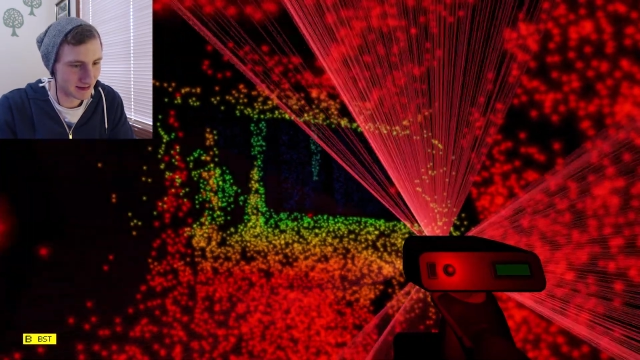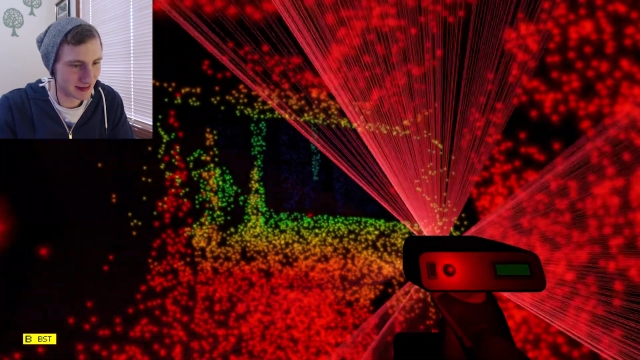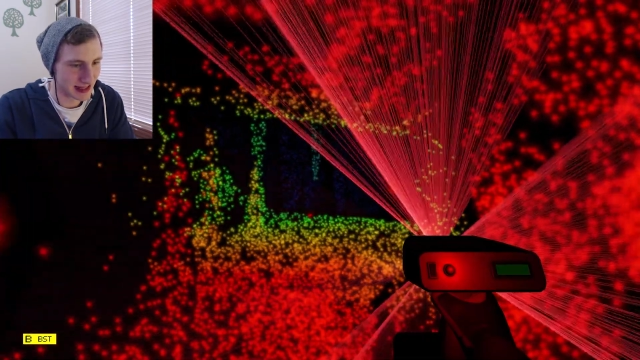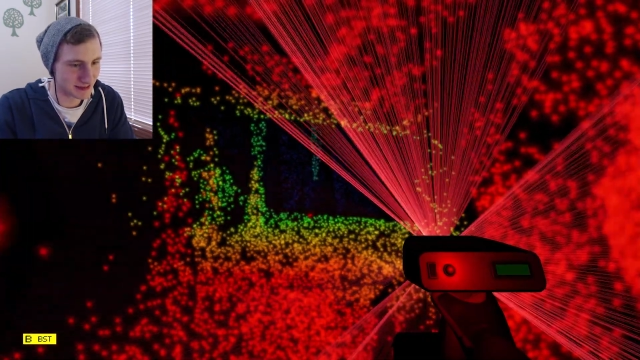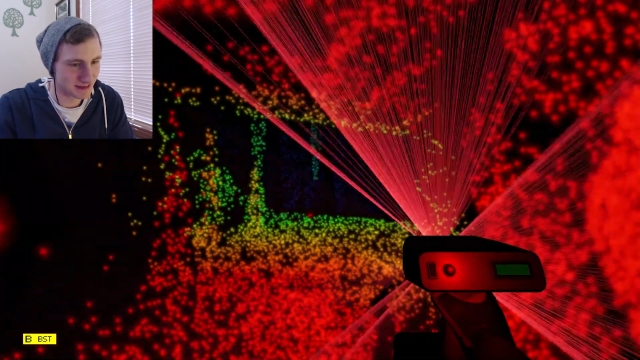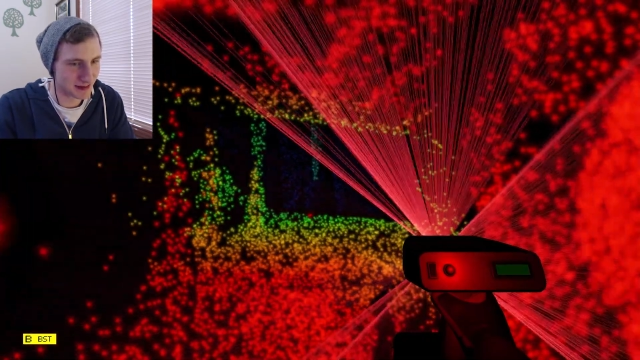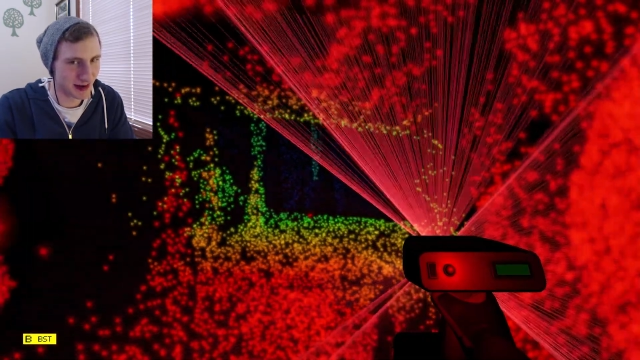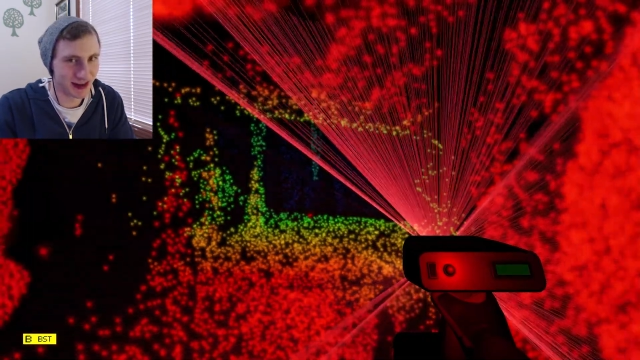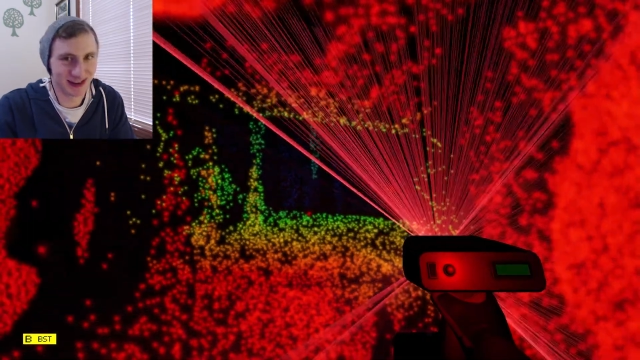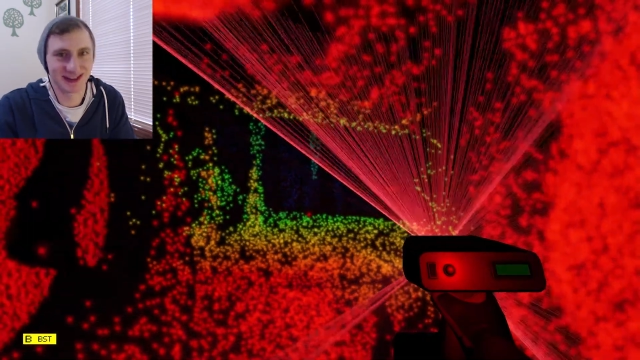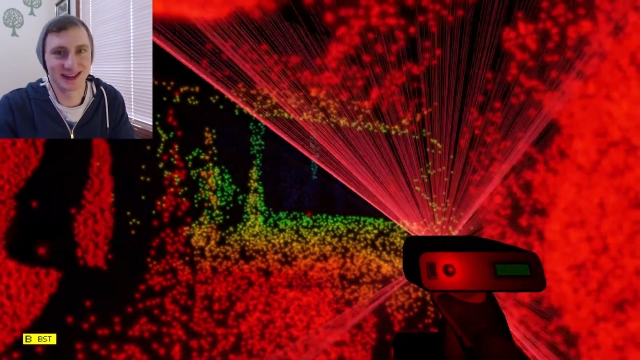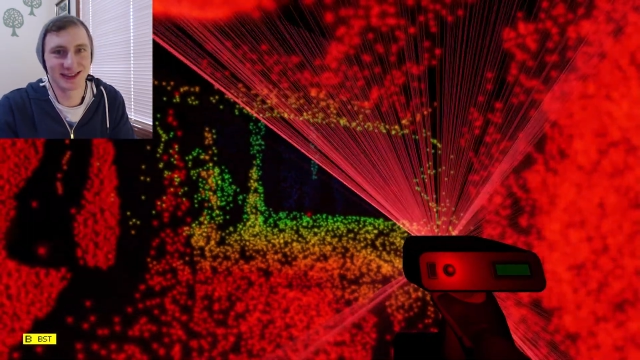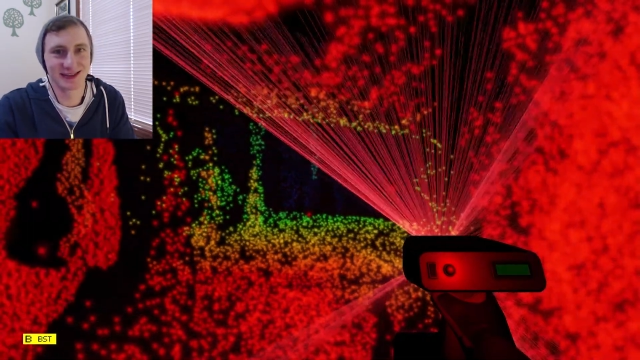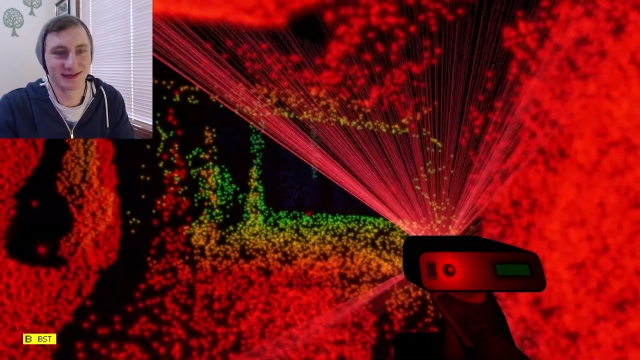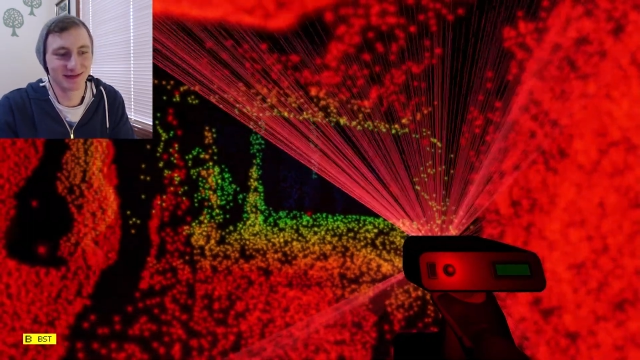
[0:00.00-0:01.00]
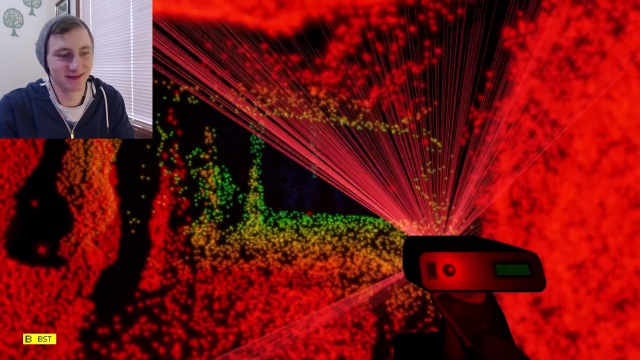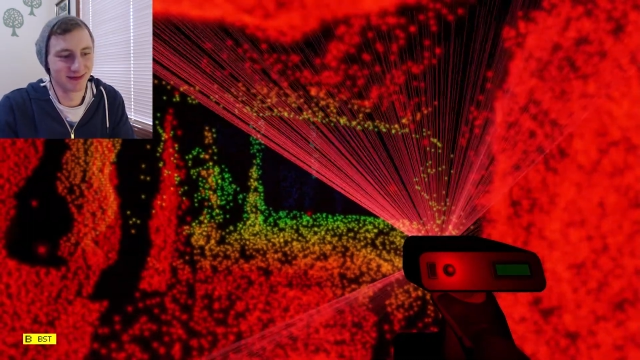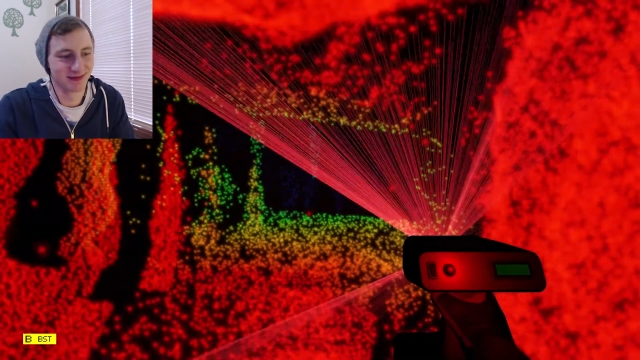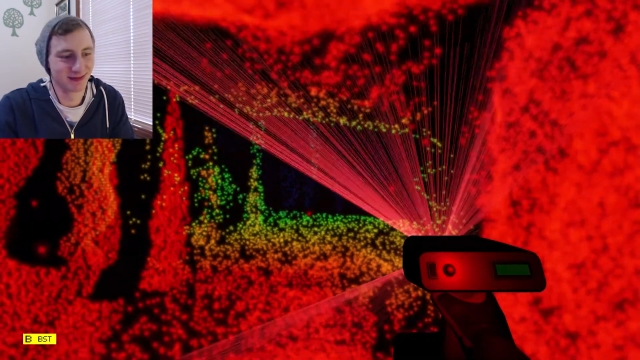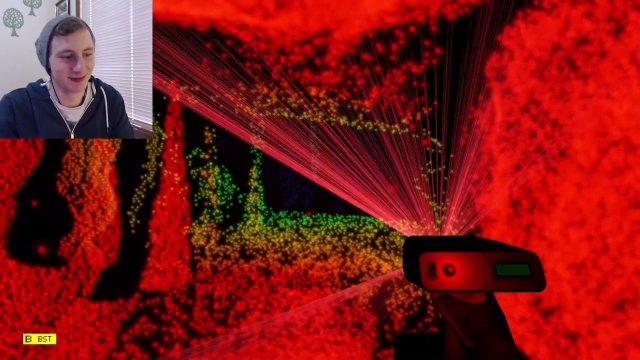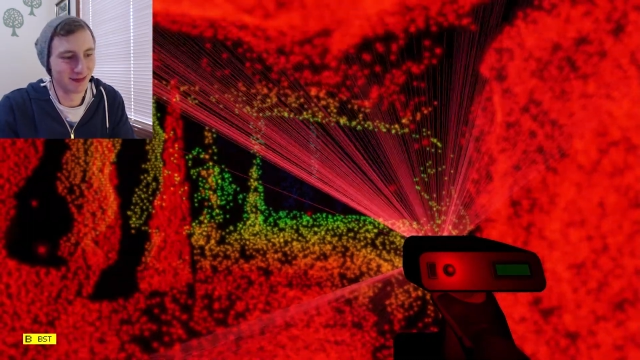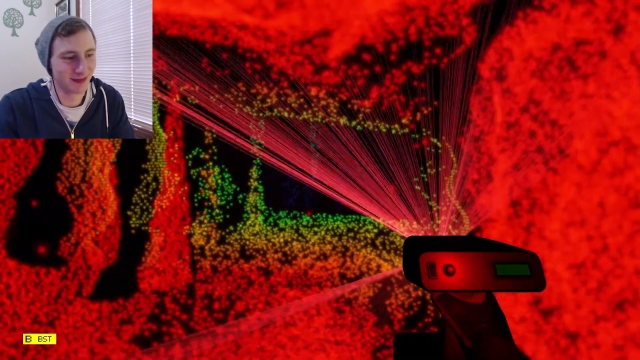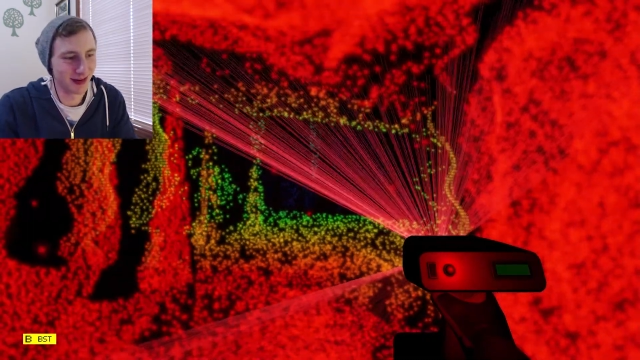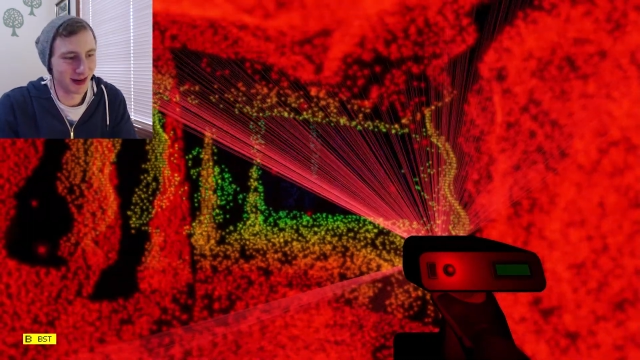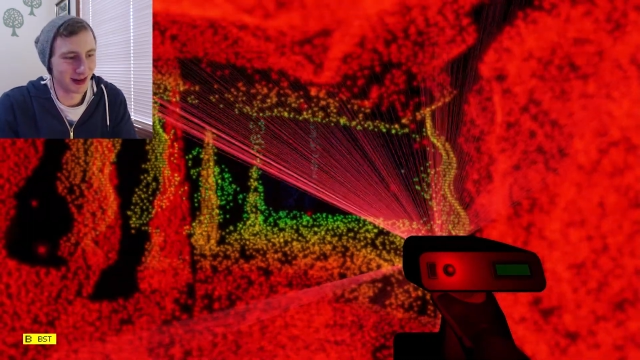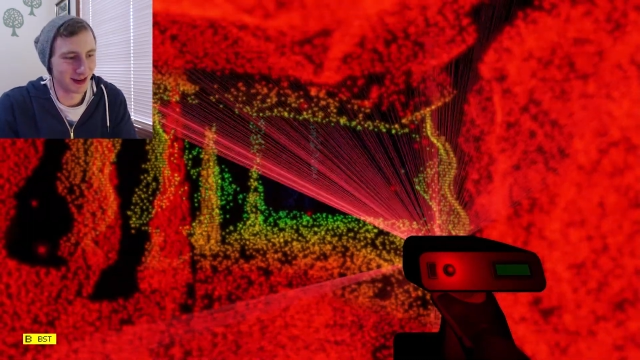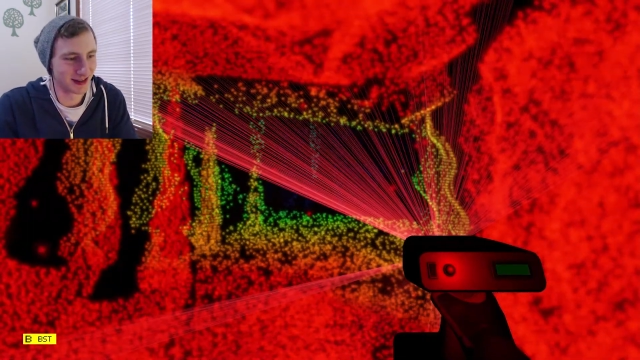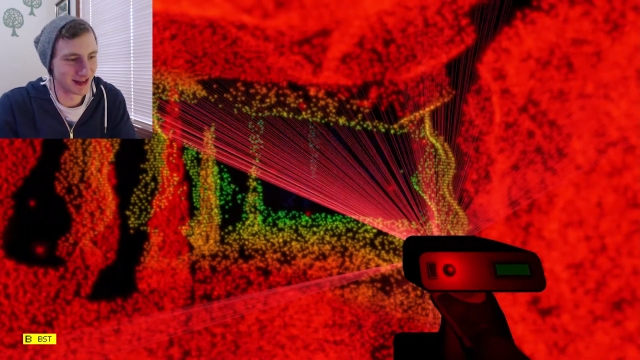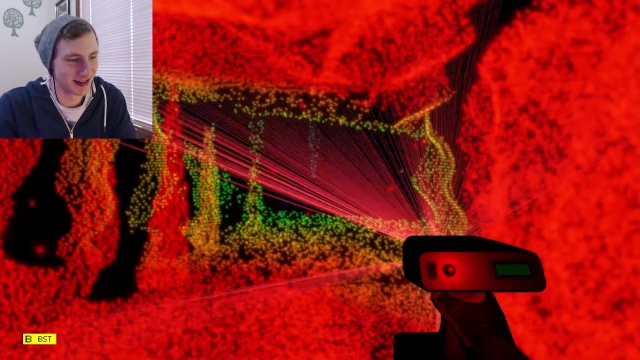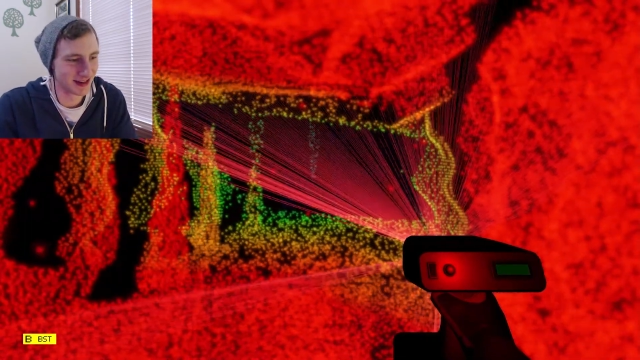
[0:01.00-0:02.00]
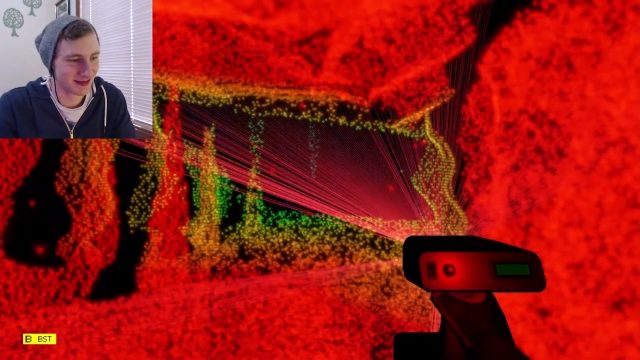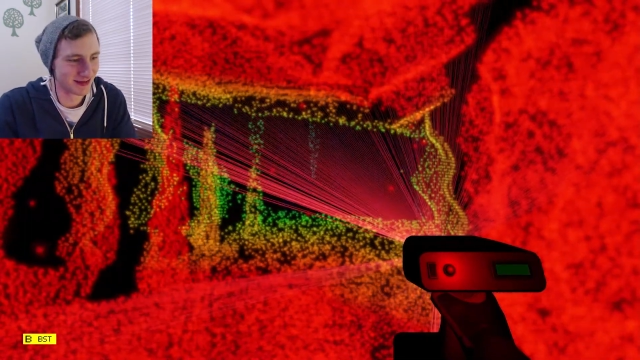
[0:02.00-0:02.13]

let's burst. Why not?